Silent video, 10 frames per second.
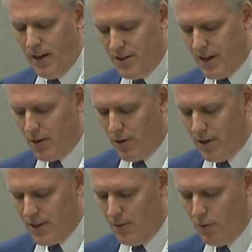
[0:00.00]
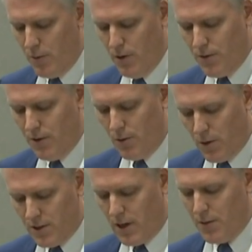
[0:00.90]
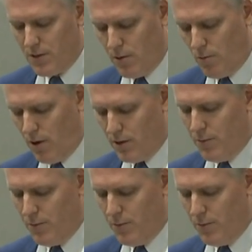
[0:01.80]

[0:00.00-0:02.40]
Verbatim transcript: In January, the team will move to the north side of Stonewall